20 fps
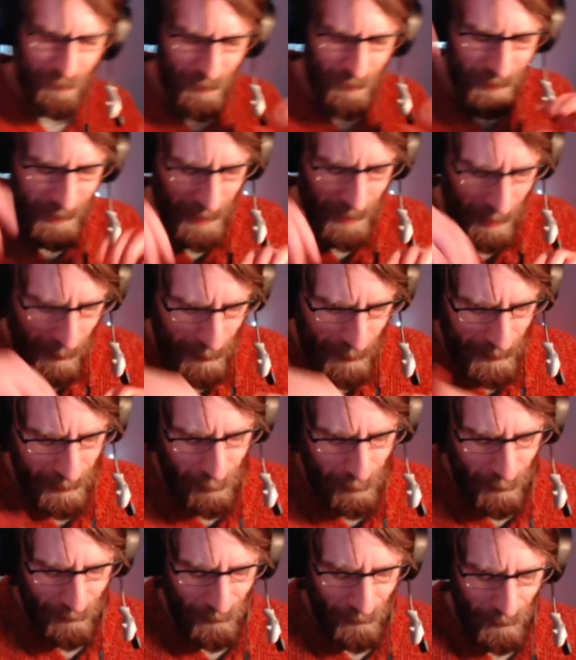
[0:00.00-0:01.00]
Harbour beers
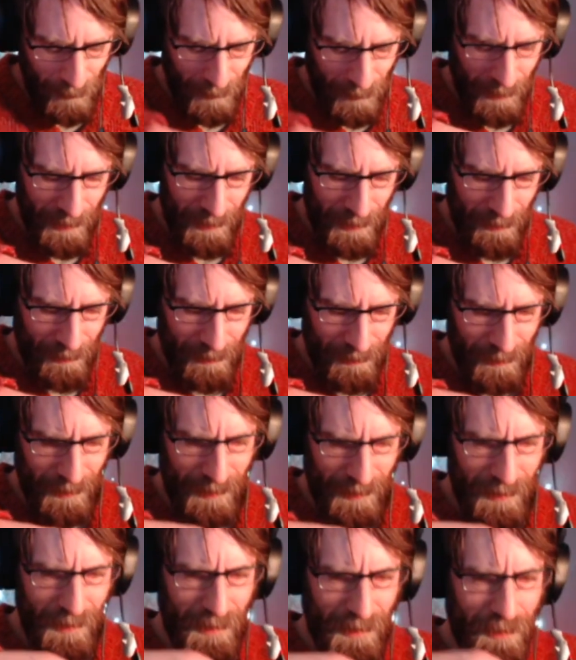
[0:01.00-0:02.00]
before, and
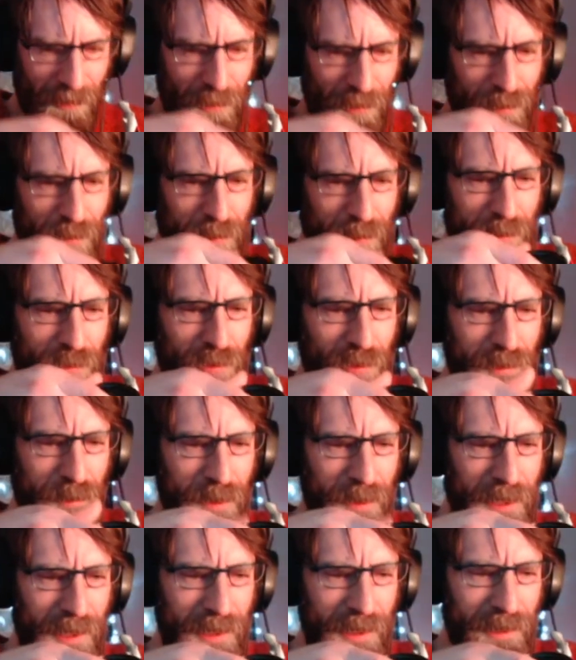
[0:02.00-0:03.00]
I normally drink
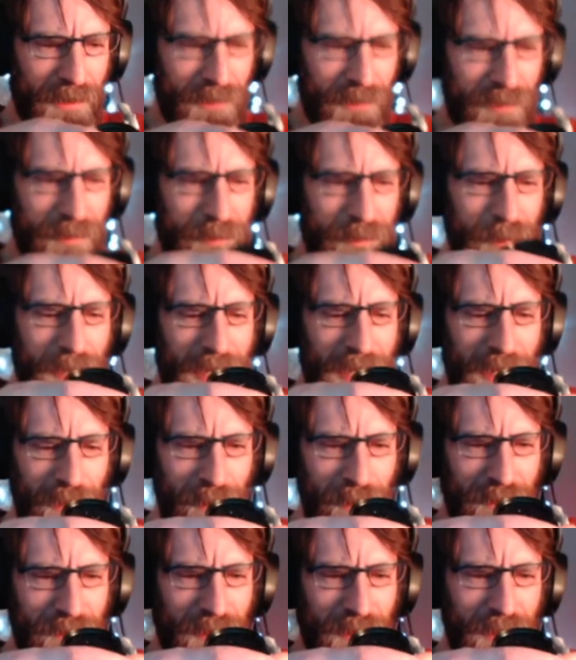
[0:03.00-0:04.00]
pale ales. Pale ale's my
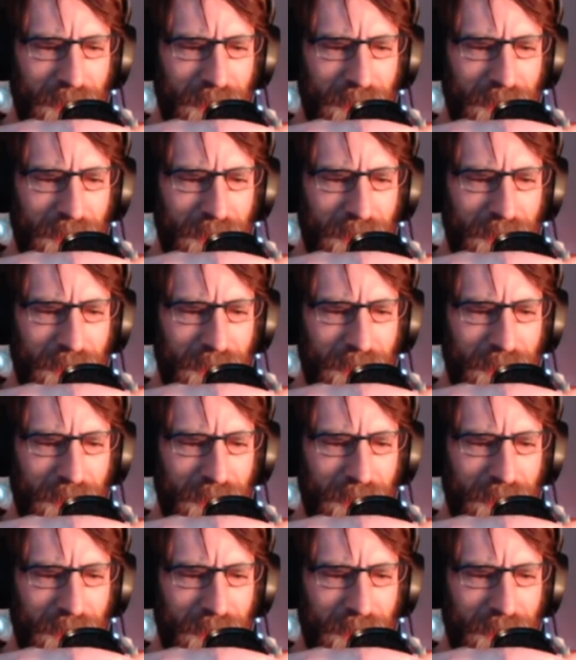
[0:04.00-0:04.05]
thing.